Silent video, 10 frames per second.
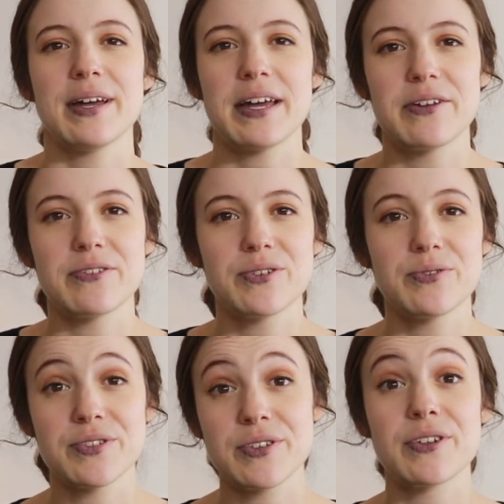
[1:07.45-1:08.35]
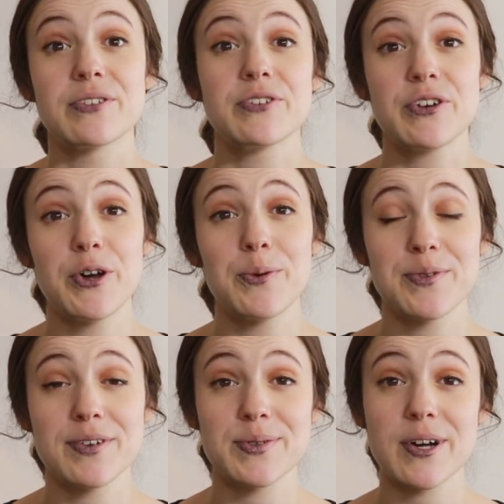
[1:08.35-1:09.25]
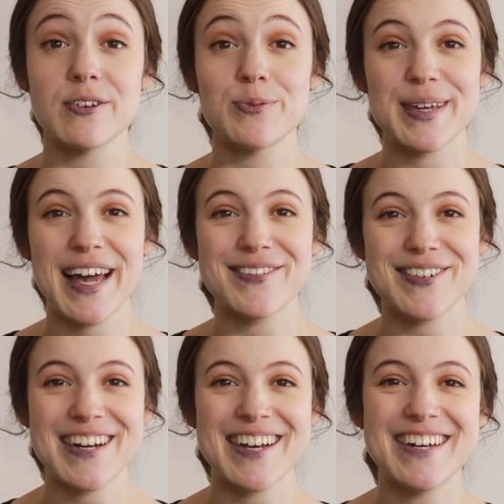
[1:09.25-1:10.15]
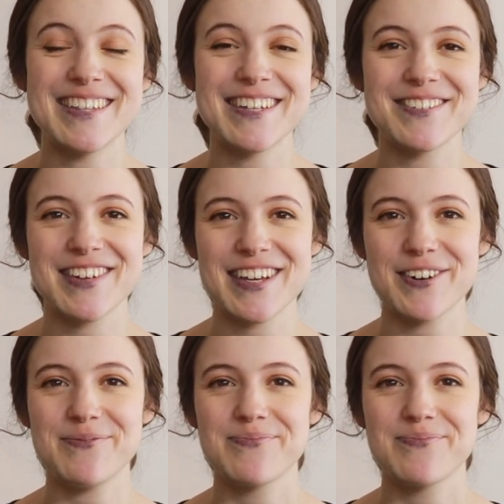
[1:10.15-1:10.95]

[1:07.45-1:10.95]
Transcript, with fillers: into certain terms which we're going to be covering in this video.